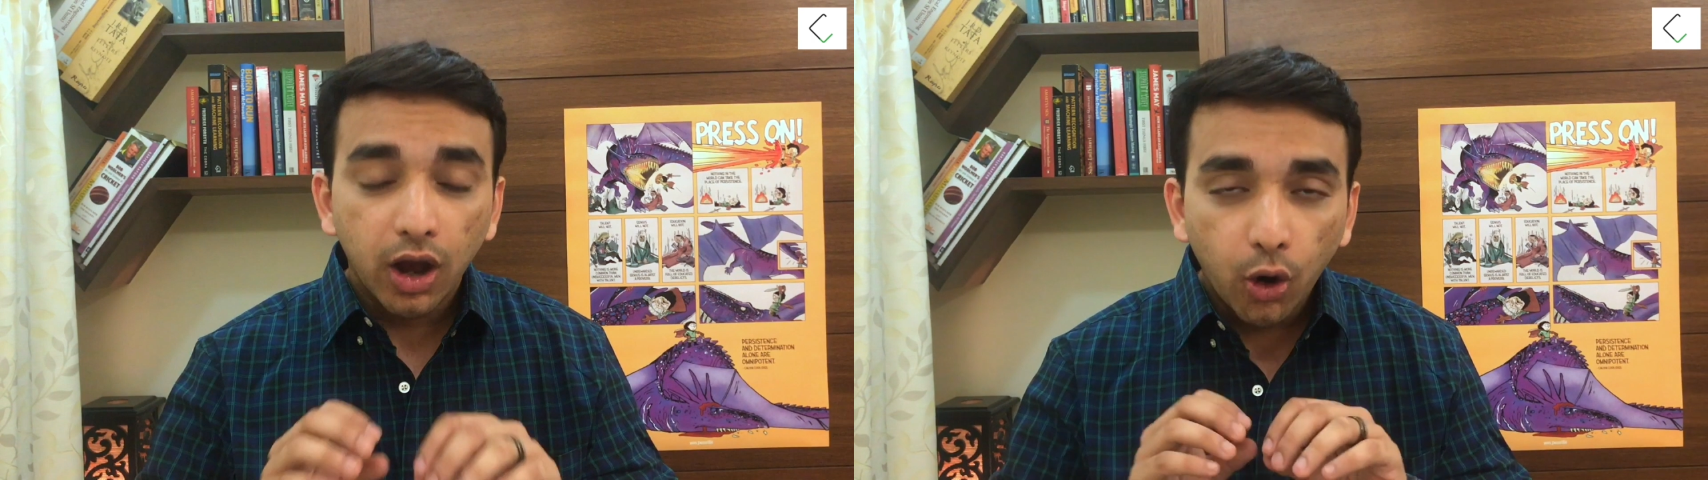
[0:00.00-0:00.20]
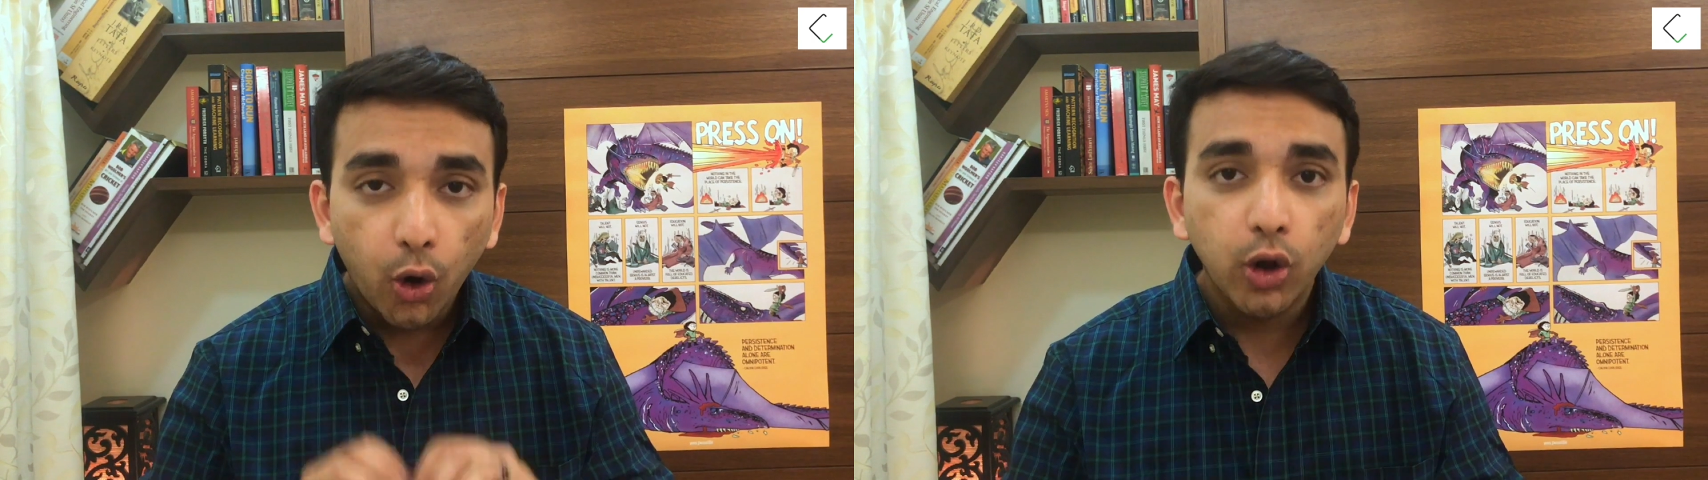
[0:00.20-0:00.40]

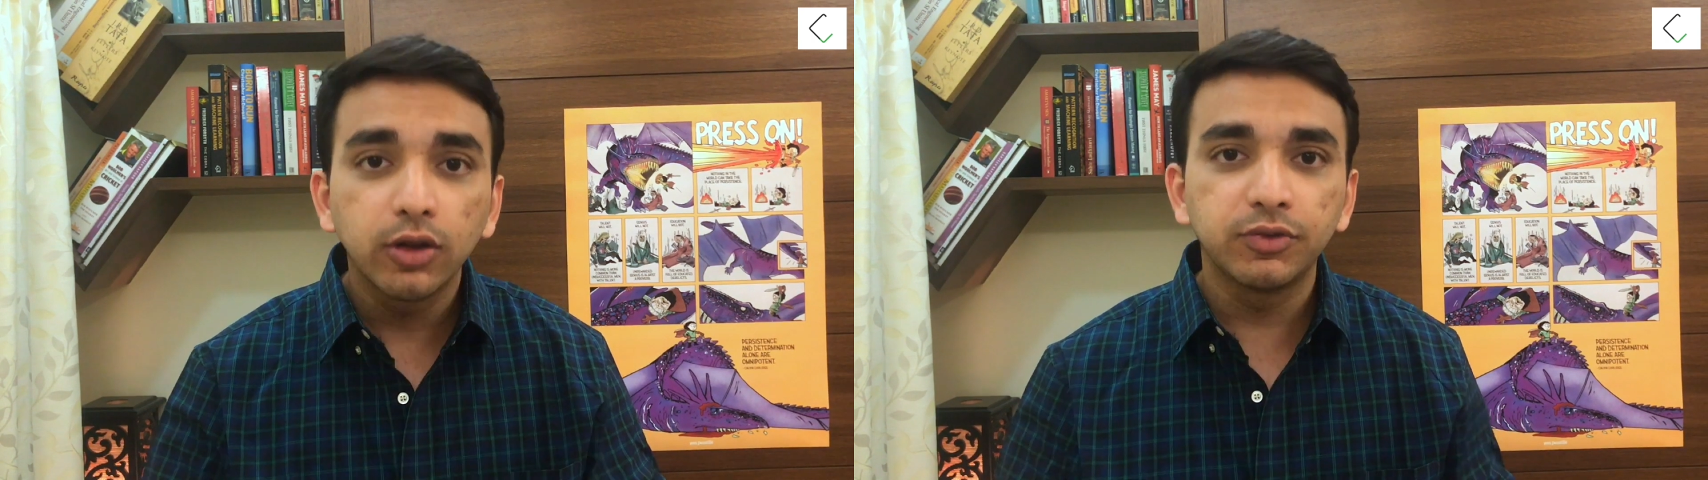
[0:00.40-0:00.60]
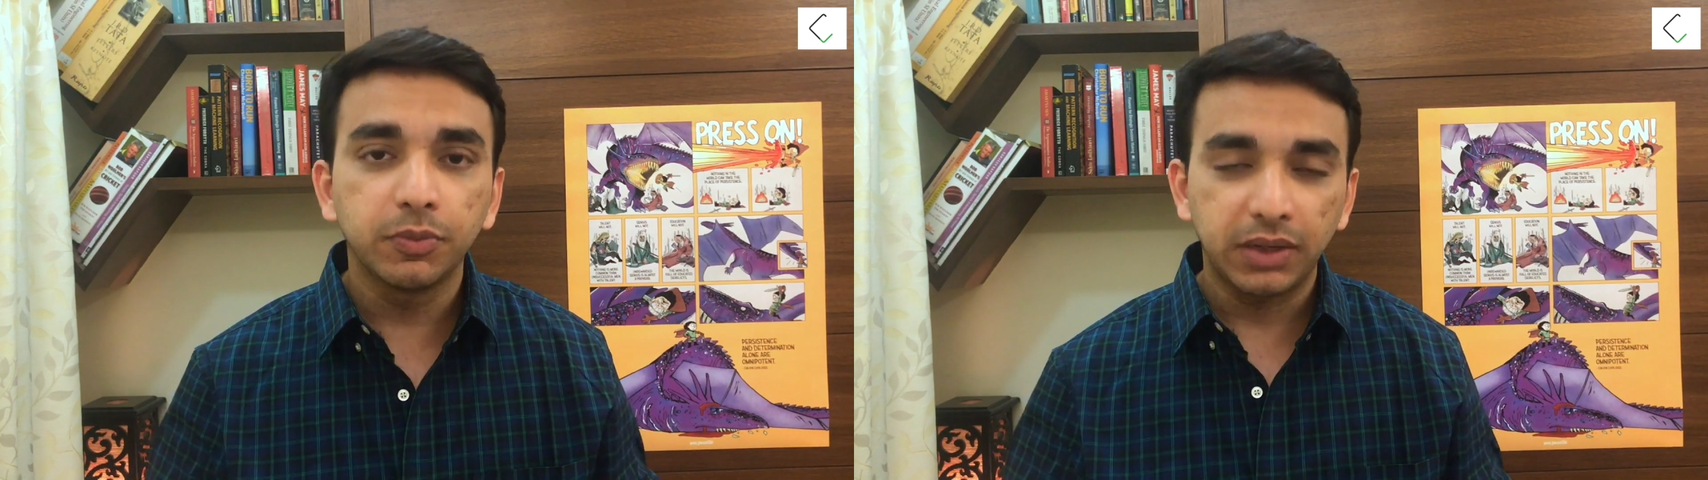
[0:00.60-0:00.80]
all
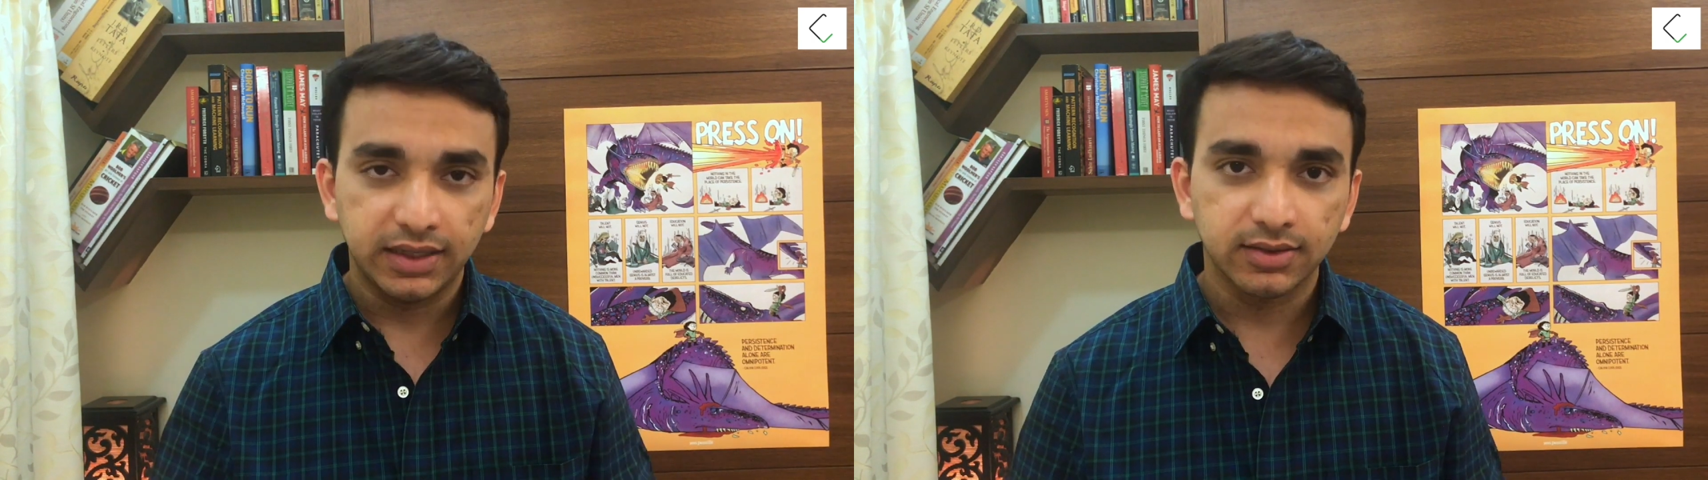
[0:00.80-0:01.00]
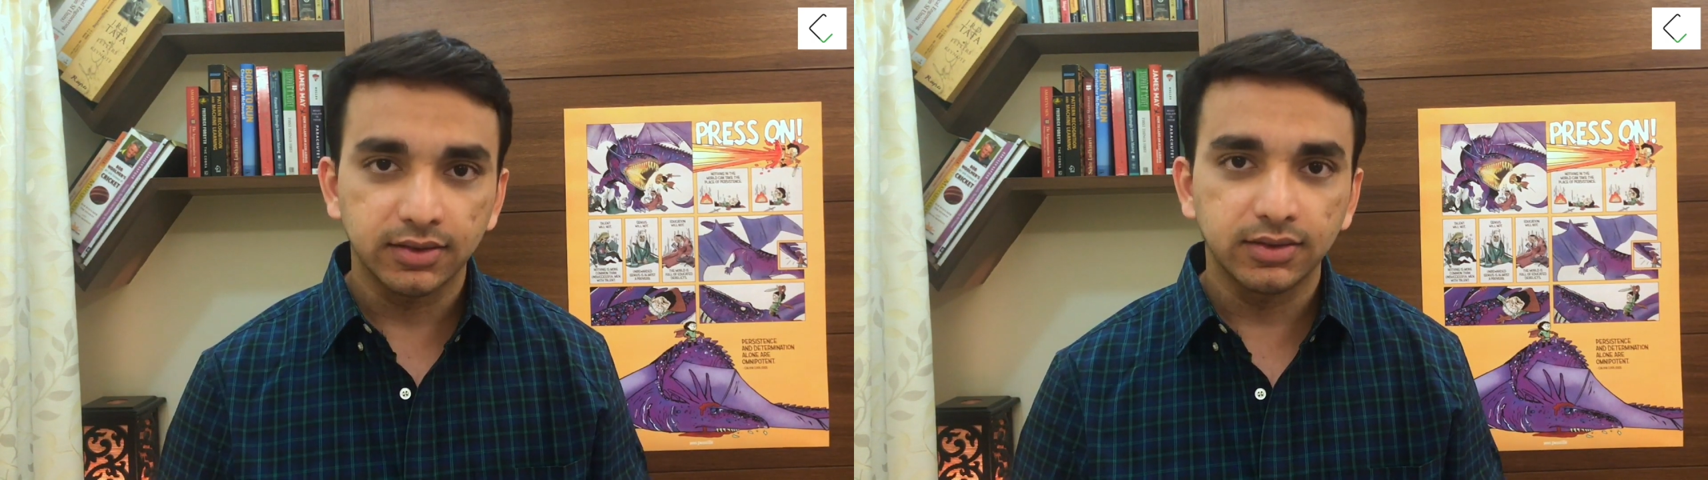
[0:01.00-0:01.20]
of the
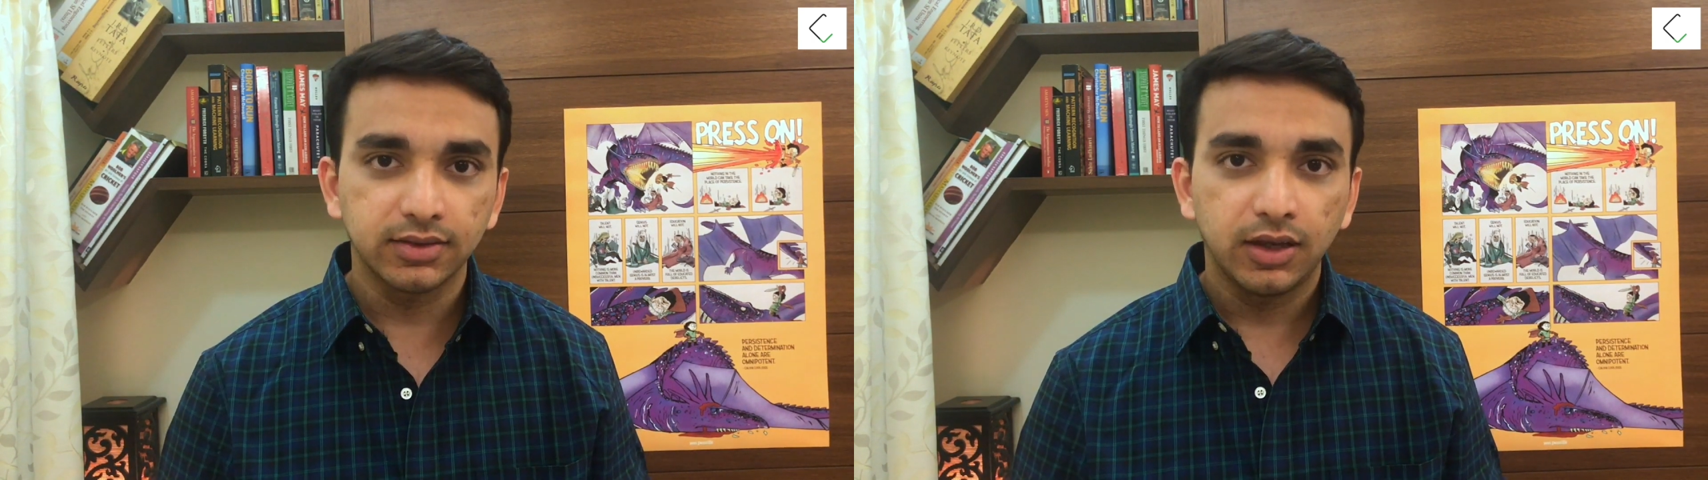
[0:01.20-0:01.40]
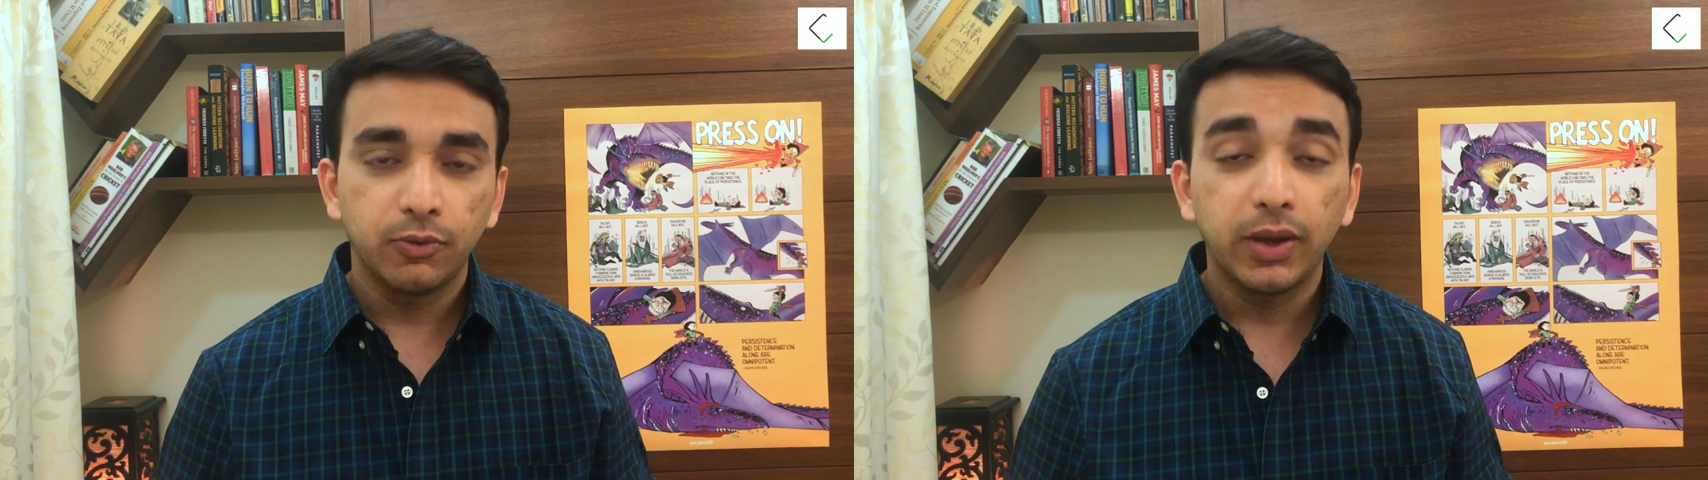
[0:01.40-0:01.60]
places